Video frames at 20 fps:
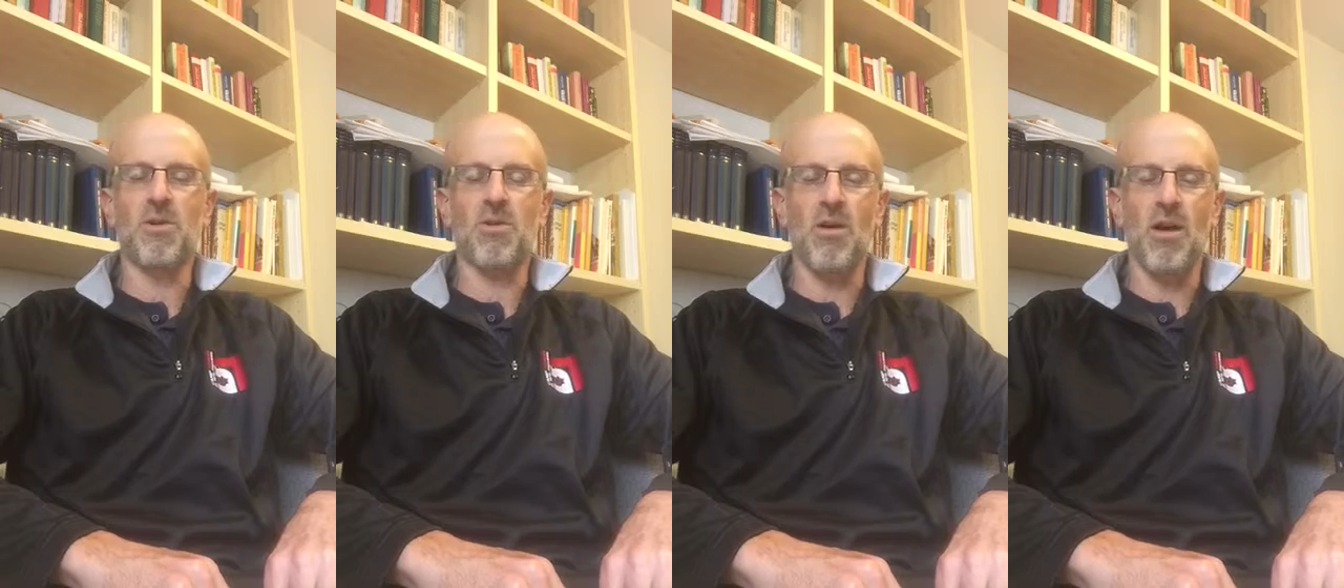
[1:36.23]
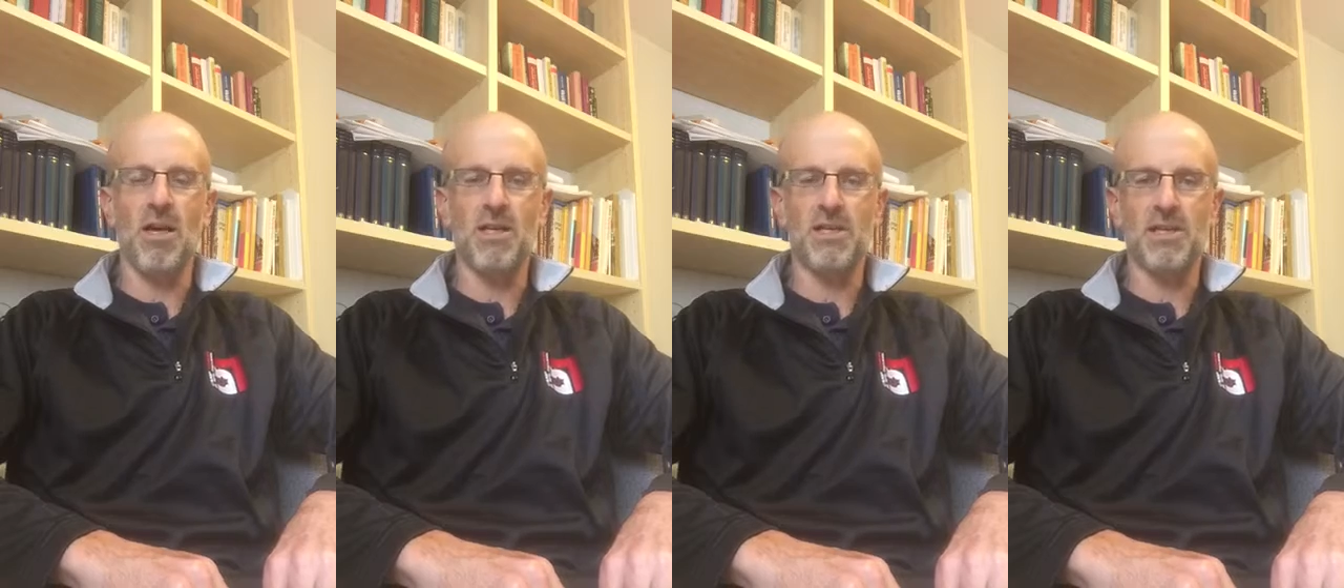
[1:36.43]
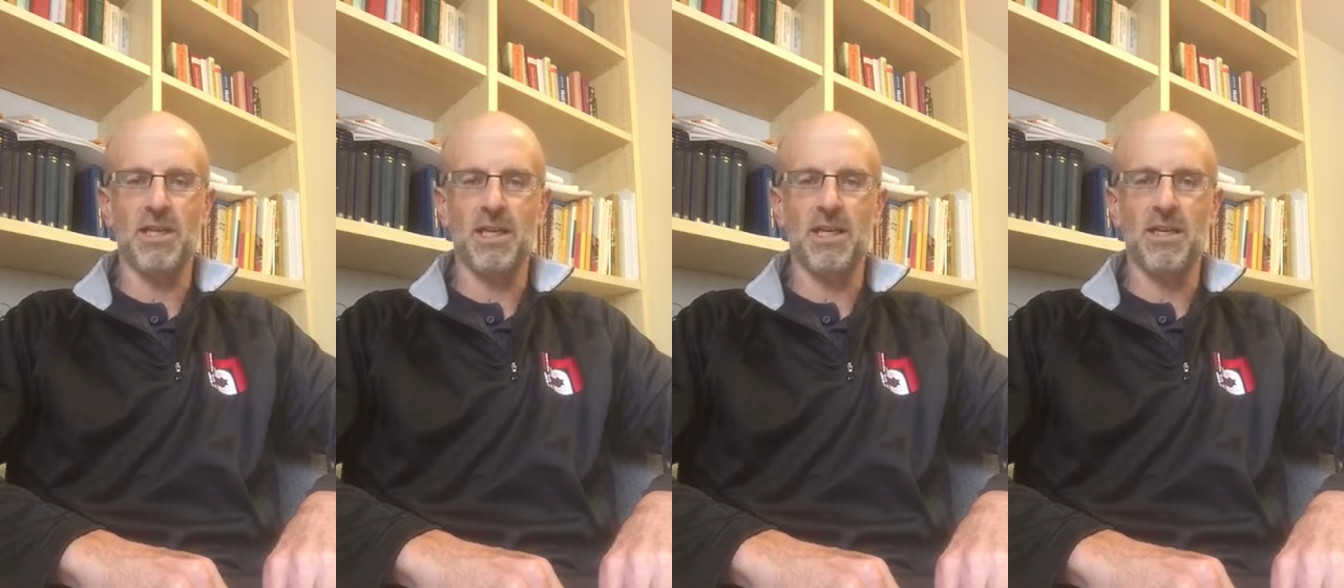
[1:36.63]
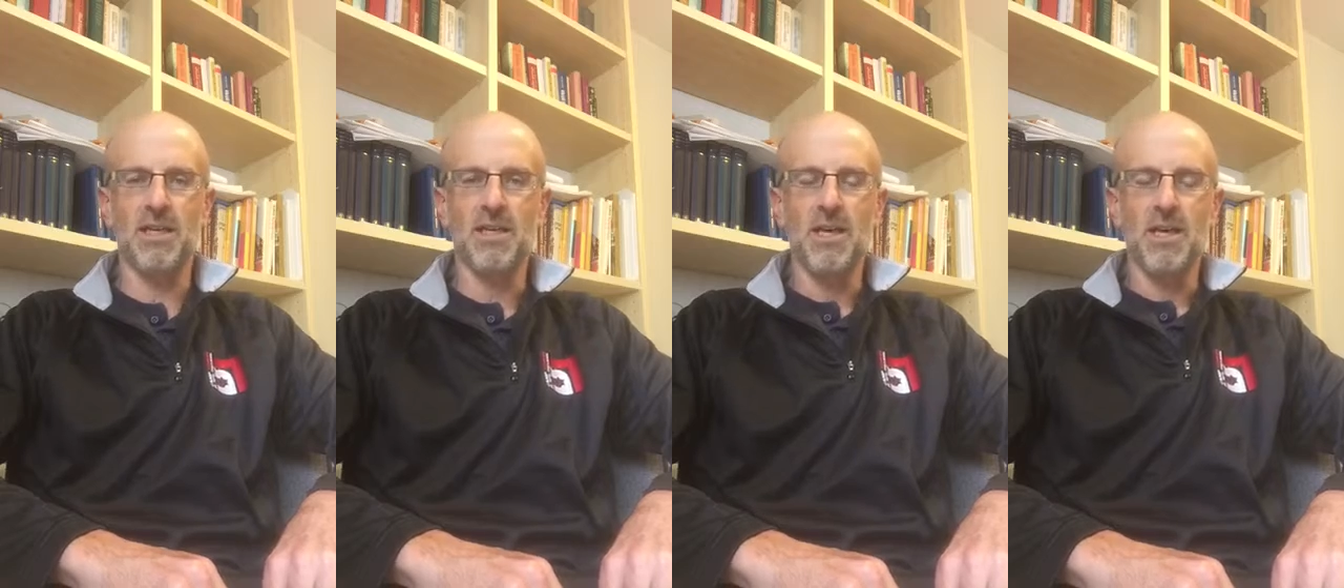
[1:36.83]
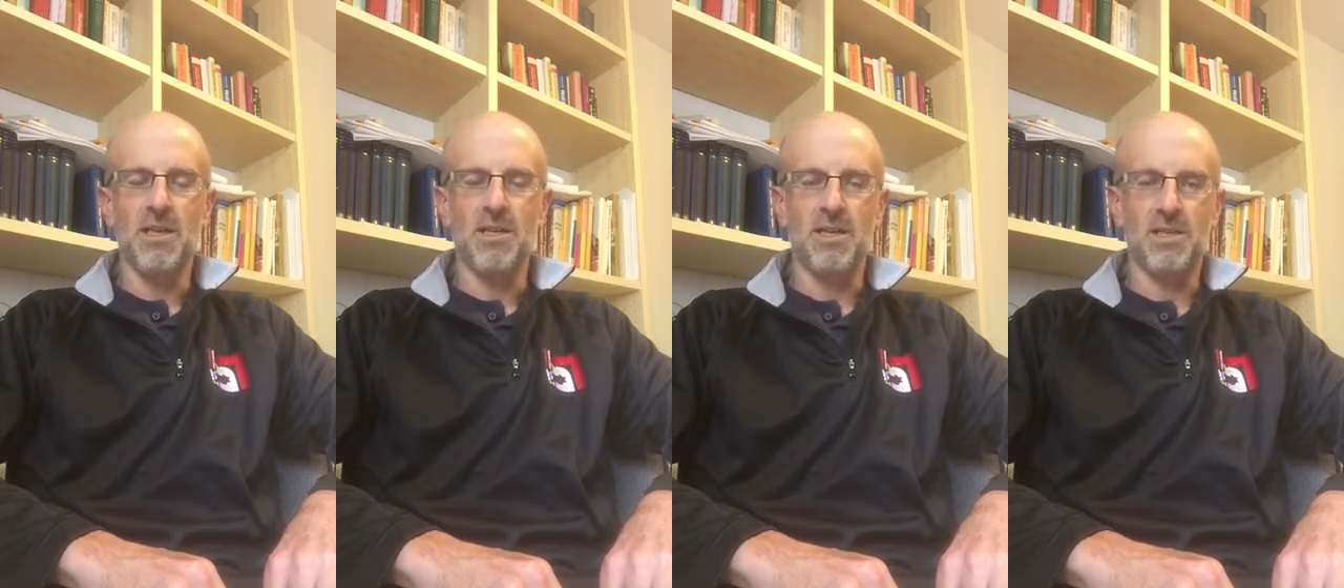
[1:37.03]
crossing
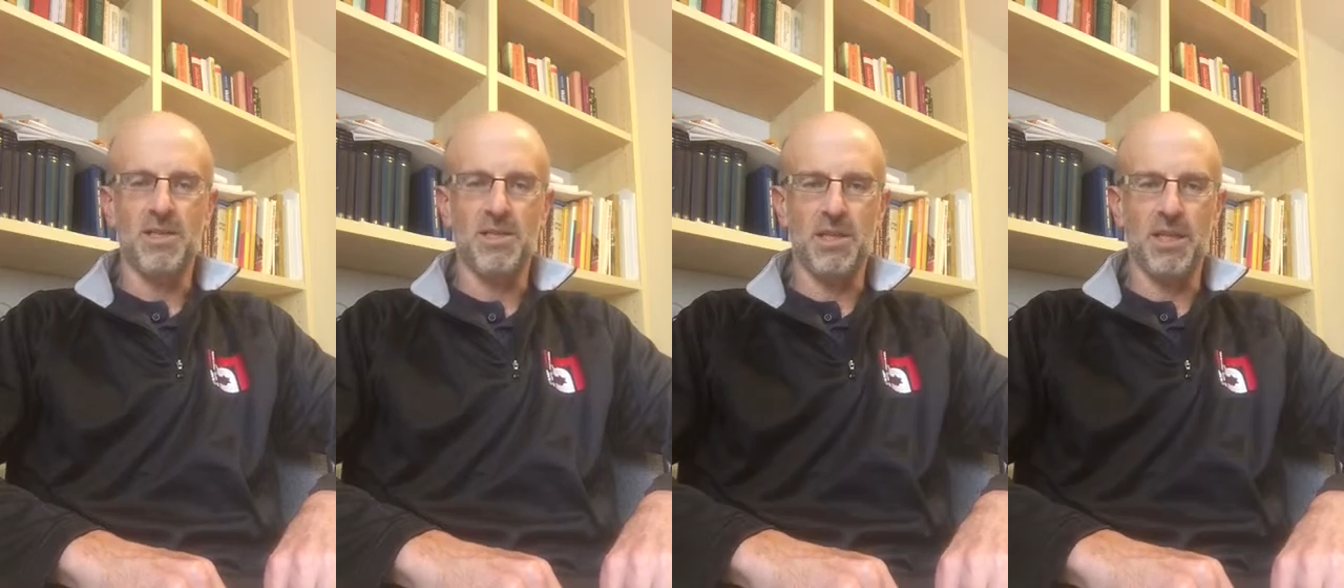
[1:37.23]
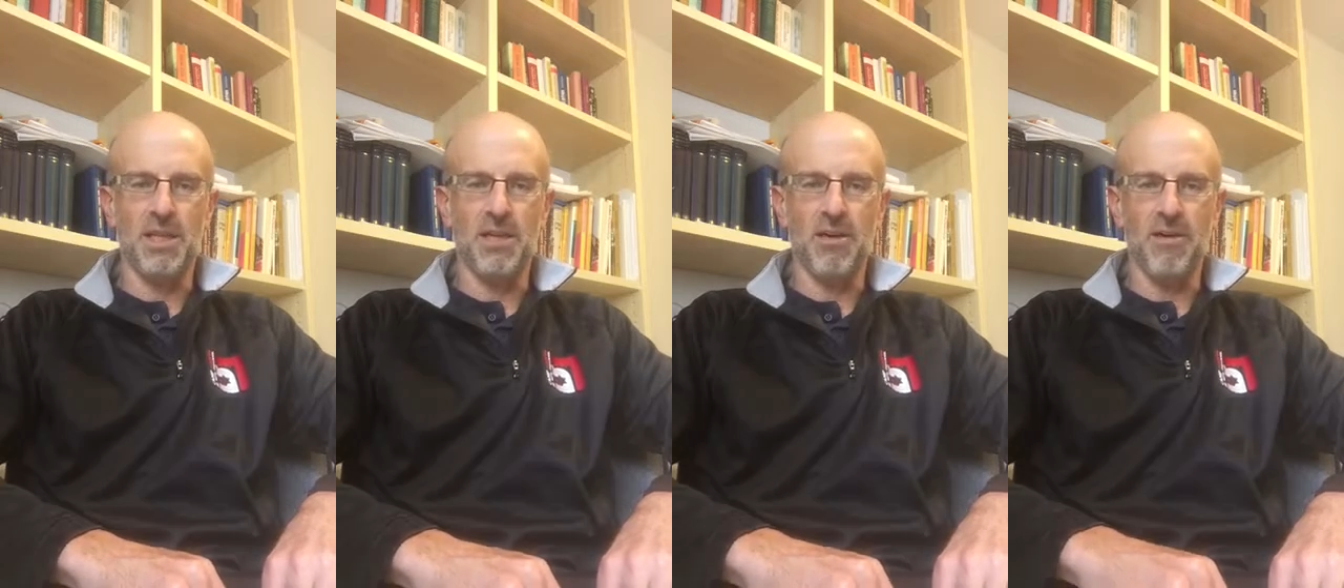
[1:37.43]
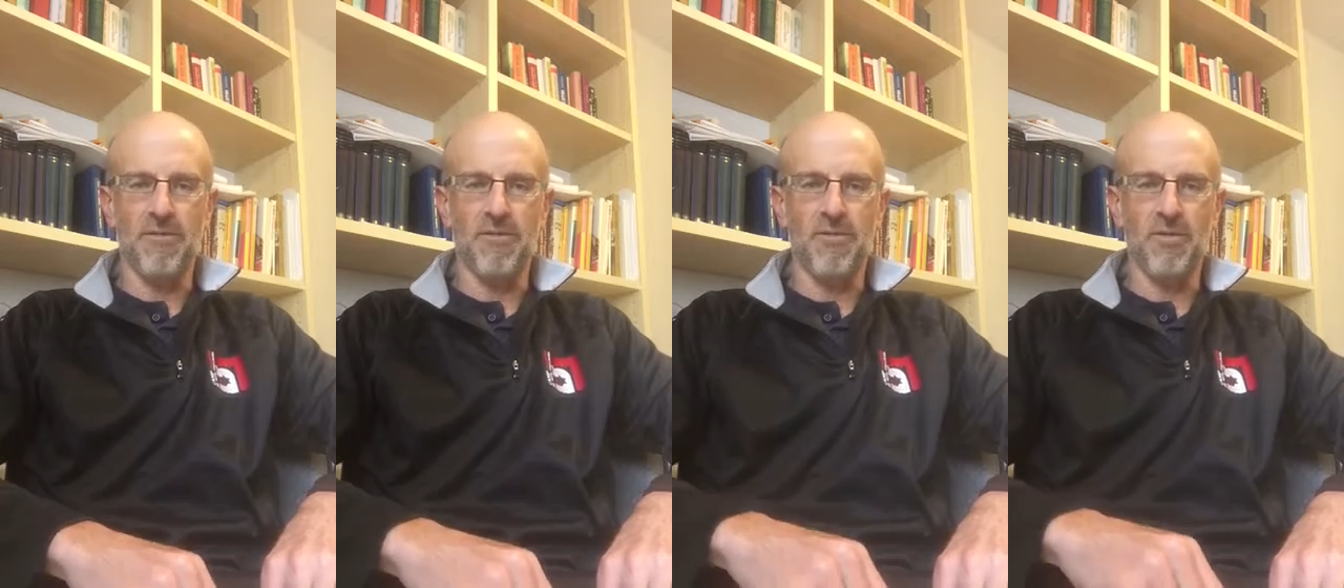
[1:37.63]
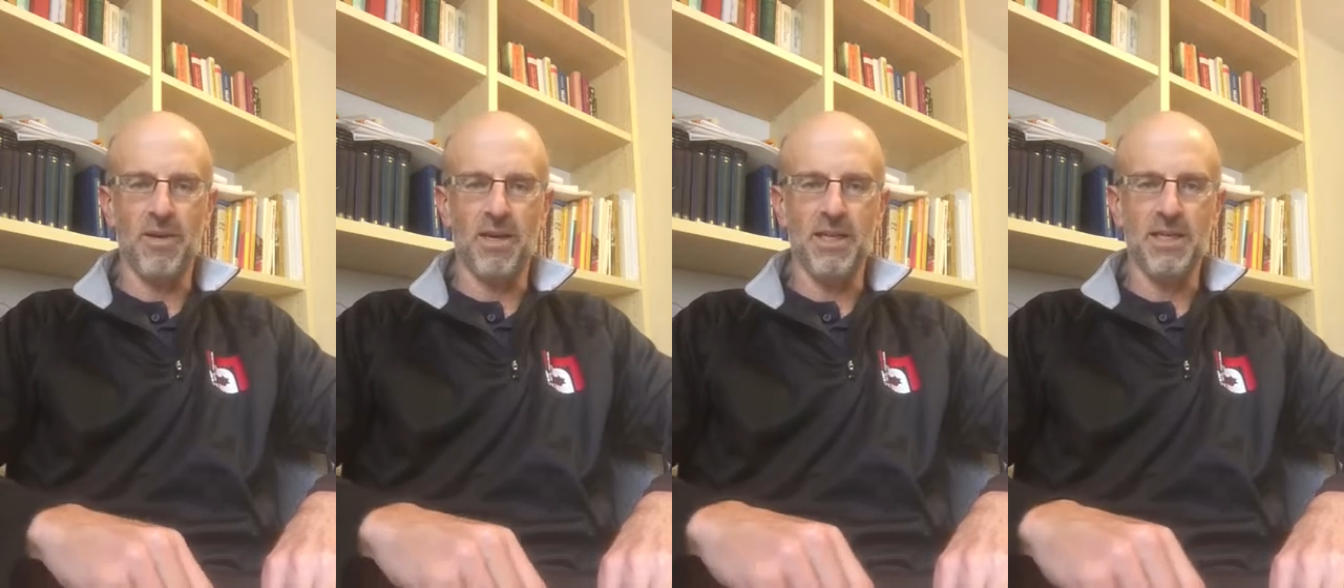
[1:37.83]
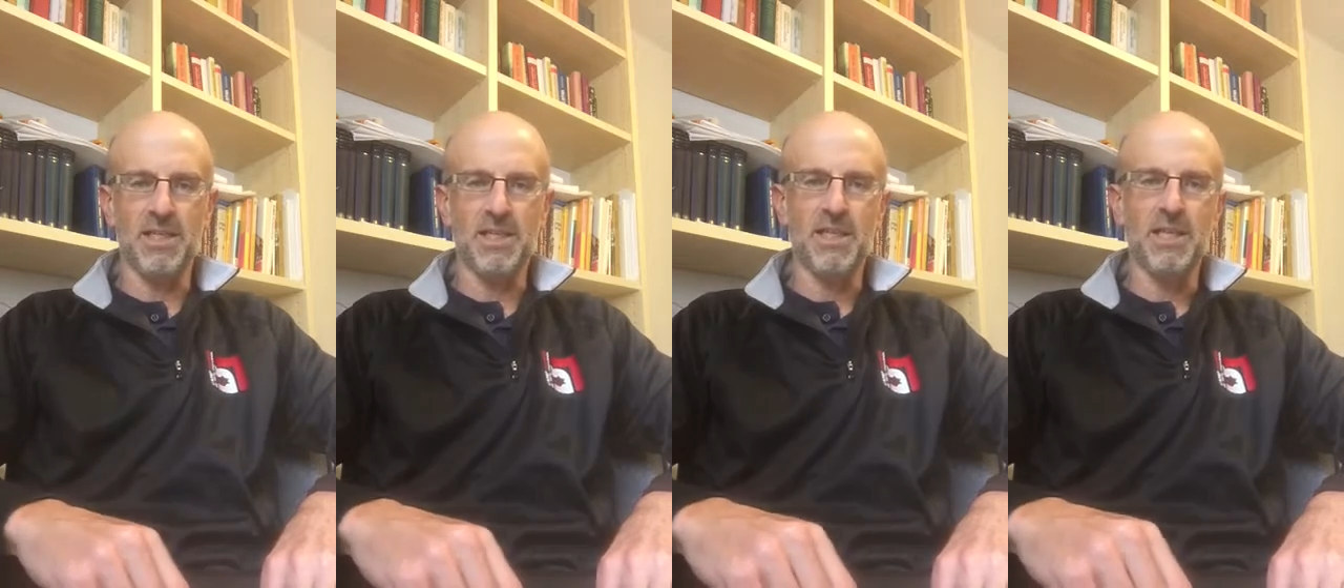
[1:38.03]
the Sea of
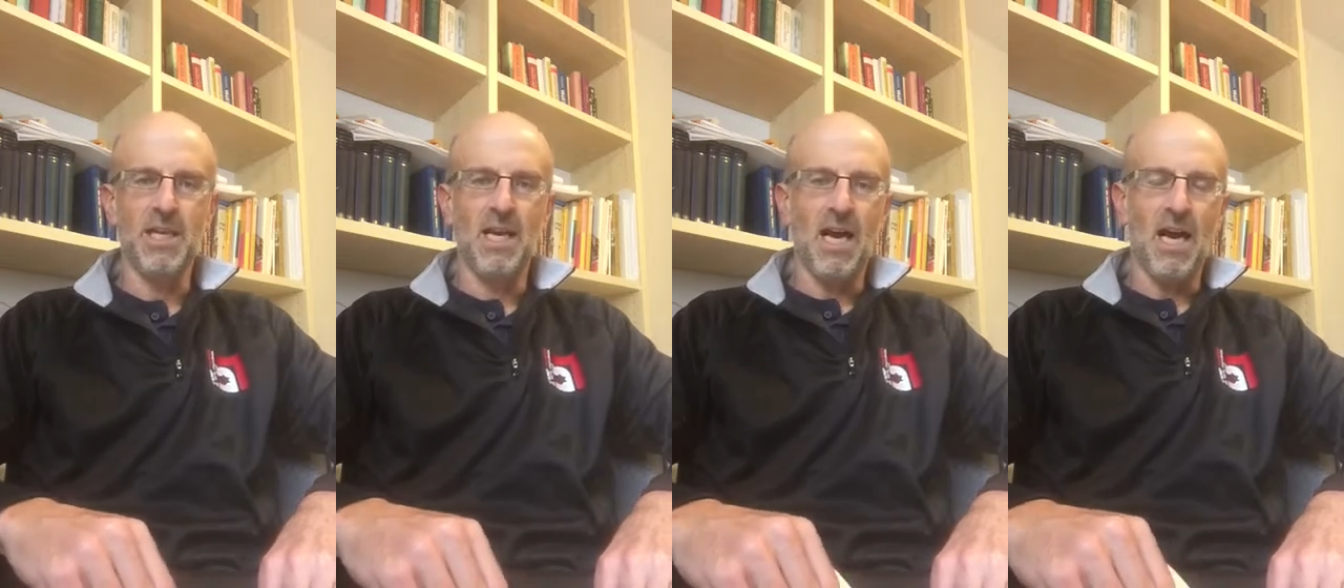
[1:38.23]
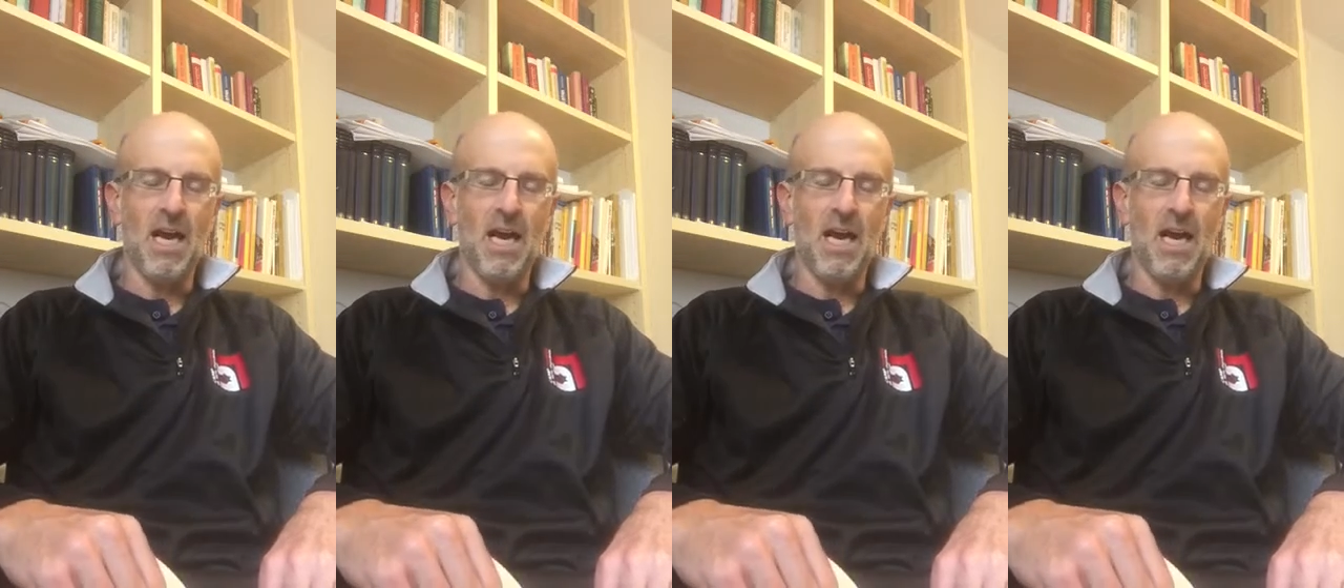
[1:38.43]
Reeds.